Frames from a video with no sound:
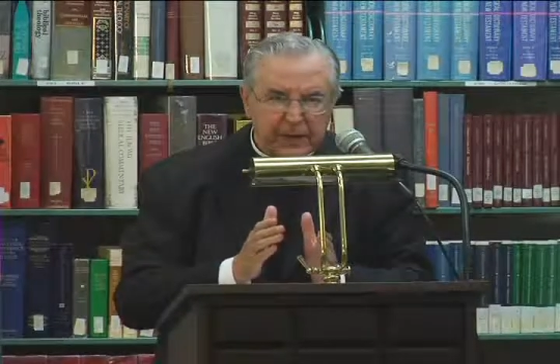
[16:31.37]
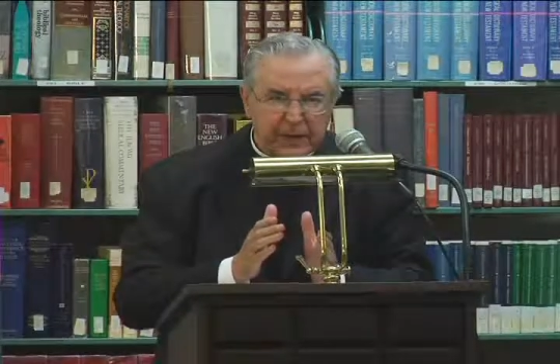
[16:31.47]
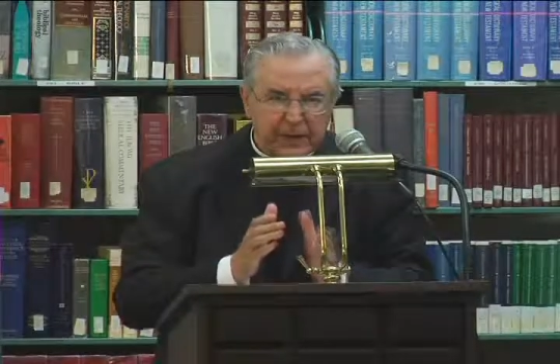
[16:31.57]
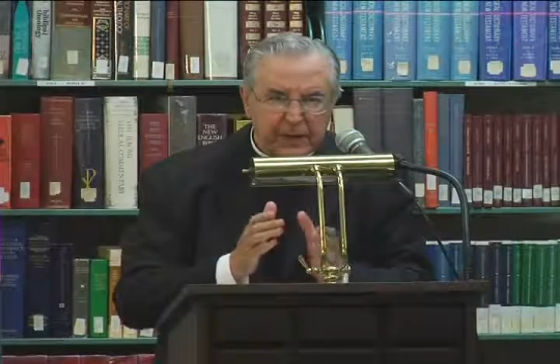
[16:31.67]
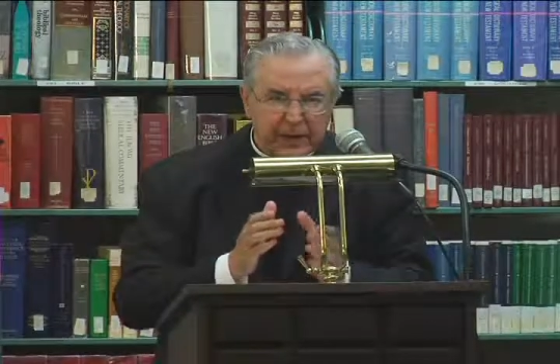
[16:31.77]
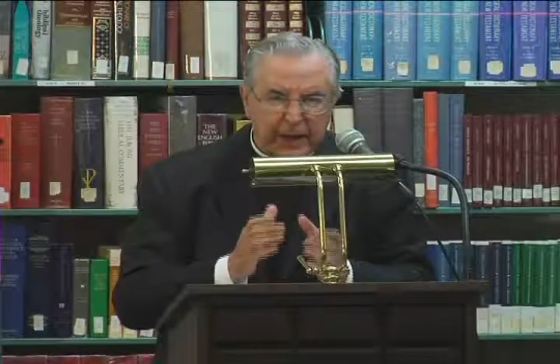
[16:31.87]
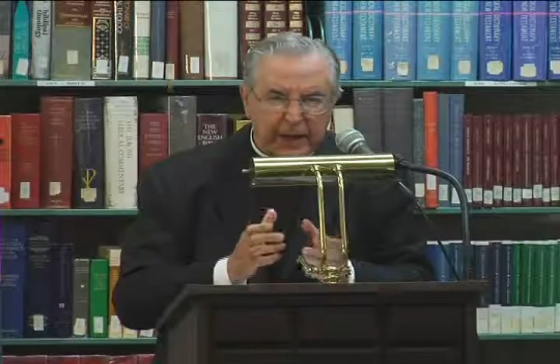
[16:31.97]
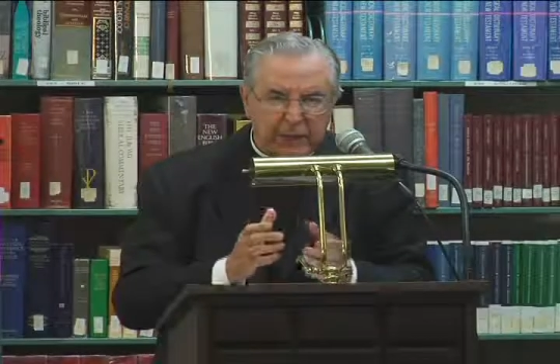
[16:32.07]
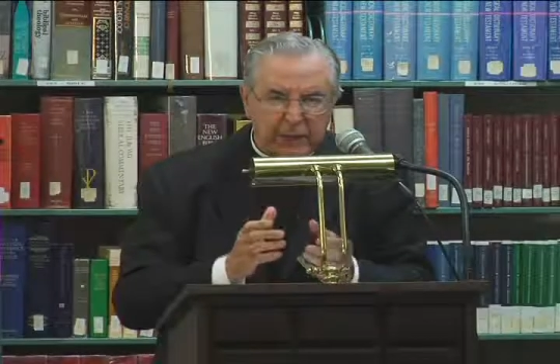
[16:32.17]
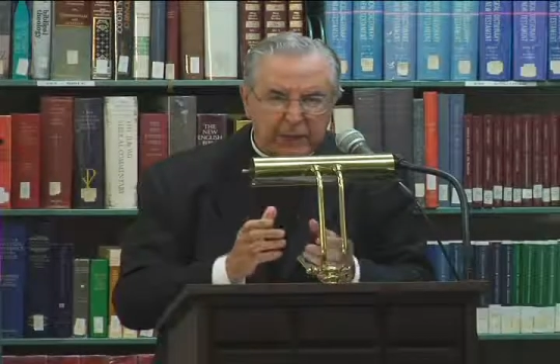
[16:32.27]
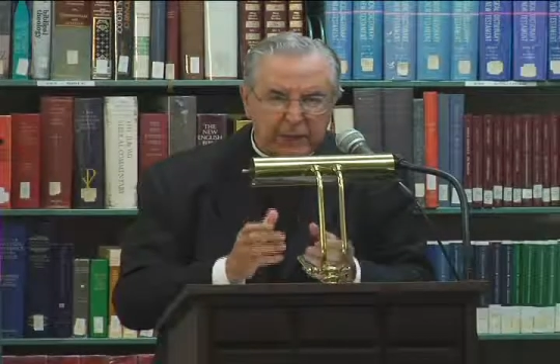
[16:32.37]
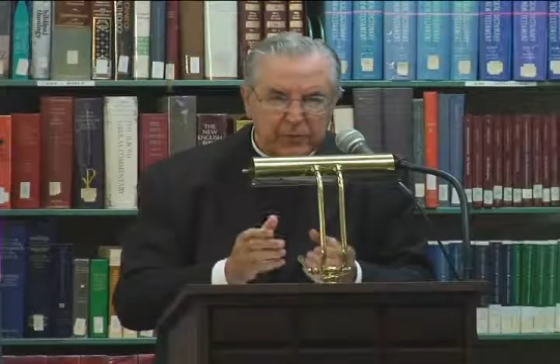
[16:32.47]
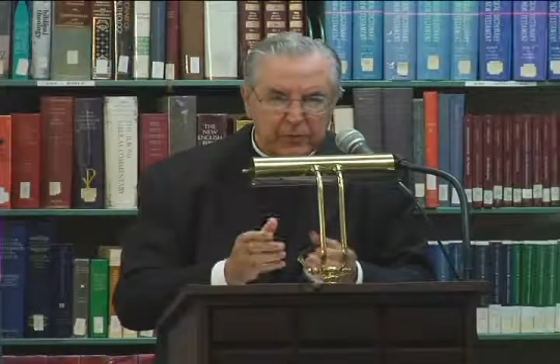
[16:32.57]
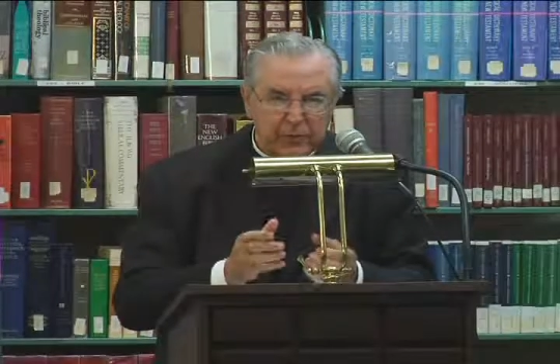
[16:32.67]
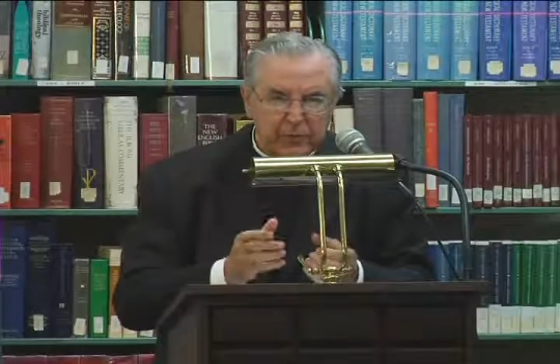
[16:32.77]
in an active
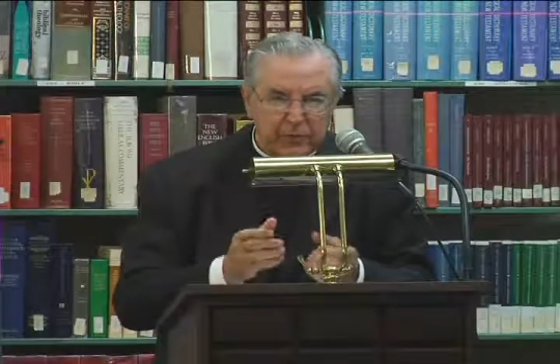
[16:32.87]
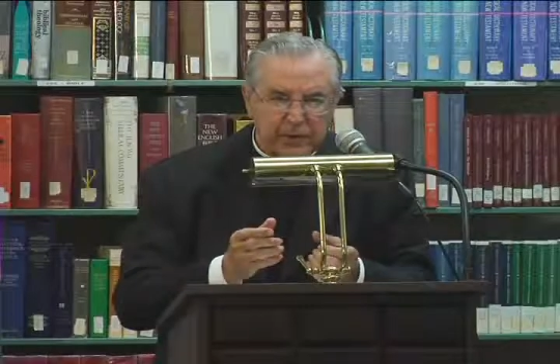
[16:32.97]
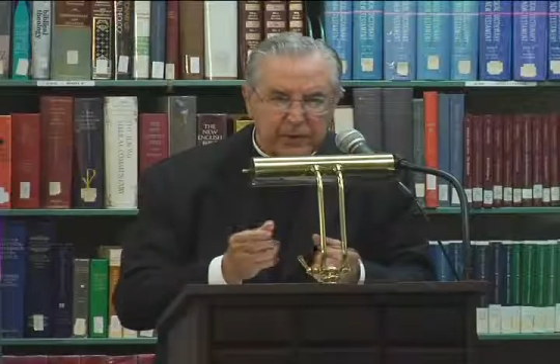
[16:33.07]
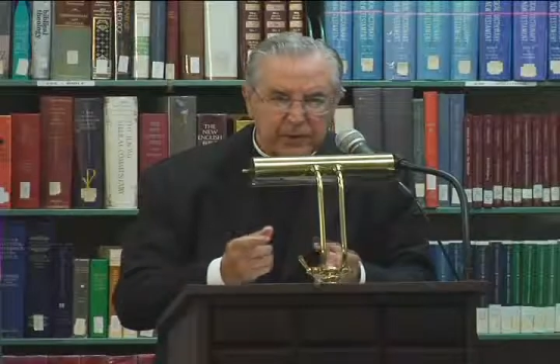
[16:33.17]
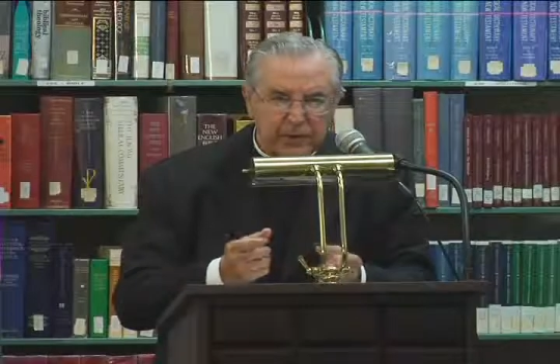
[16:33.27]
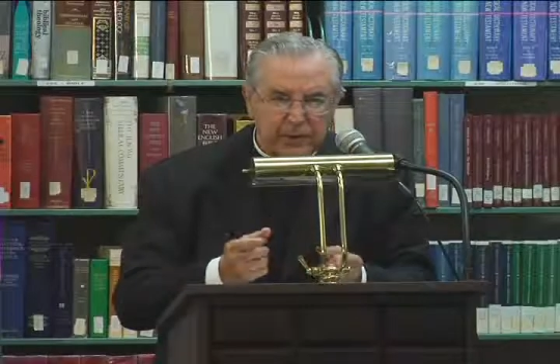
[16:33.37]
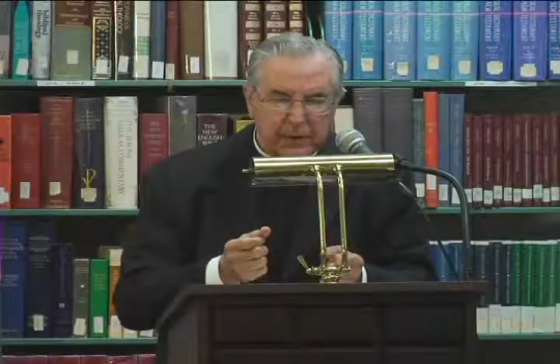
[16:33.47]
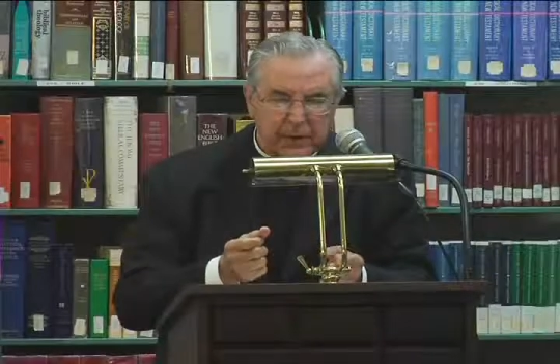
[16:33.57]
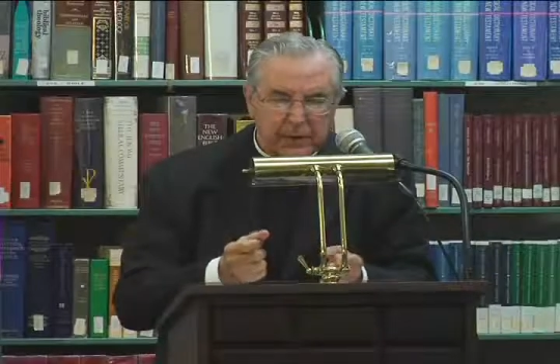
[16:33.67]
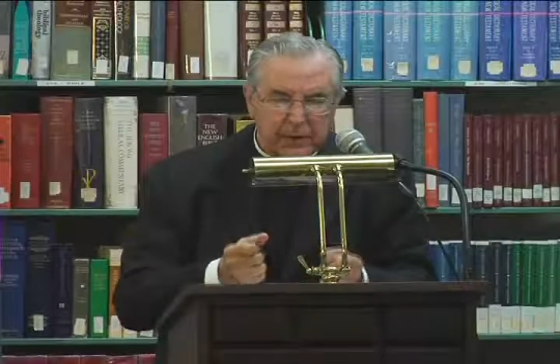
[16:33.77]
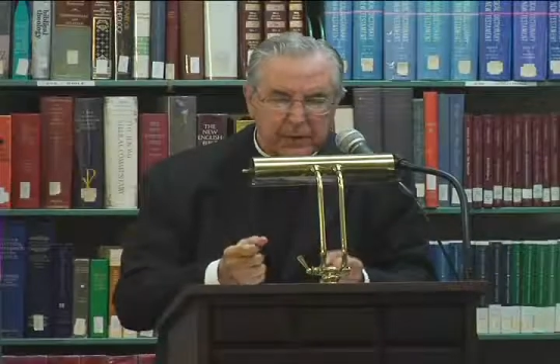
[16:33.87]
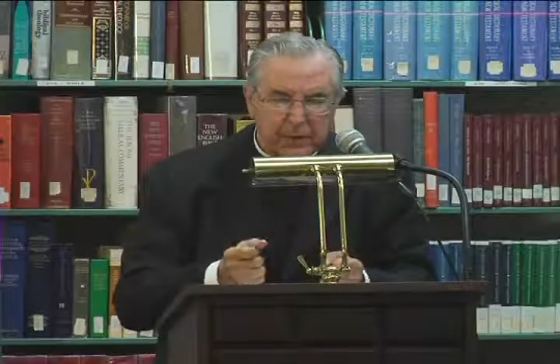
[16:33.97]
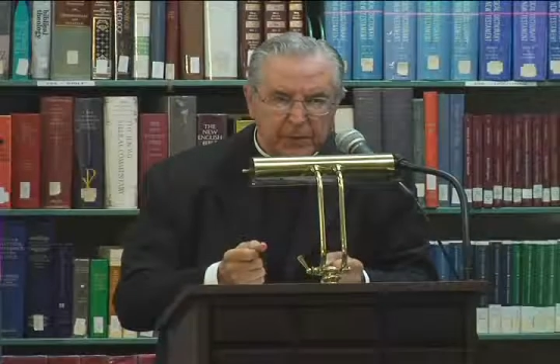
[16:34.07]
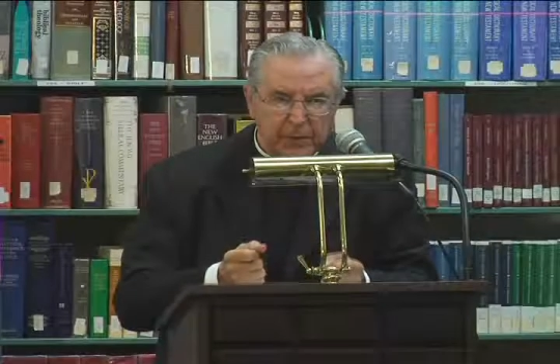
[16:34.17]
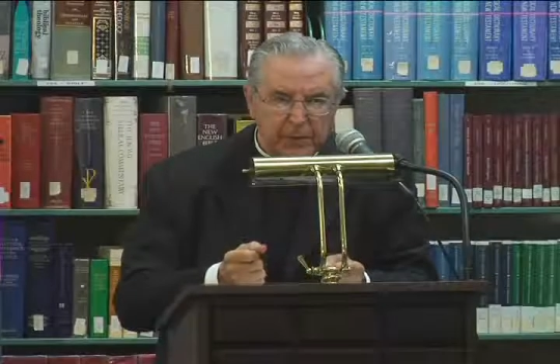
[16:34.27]
response to the gifting of the
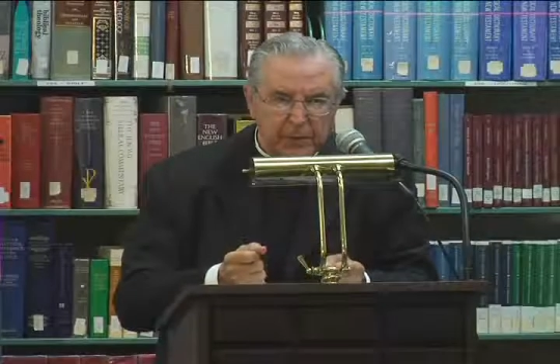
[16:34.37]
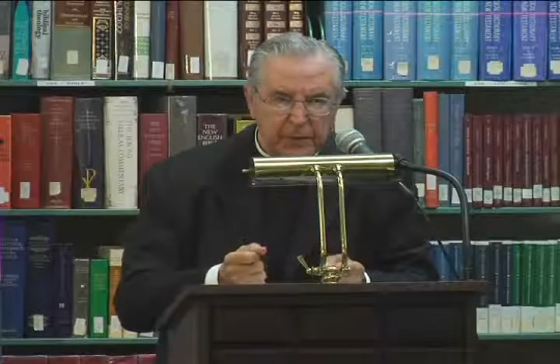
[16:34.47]
Spirit.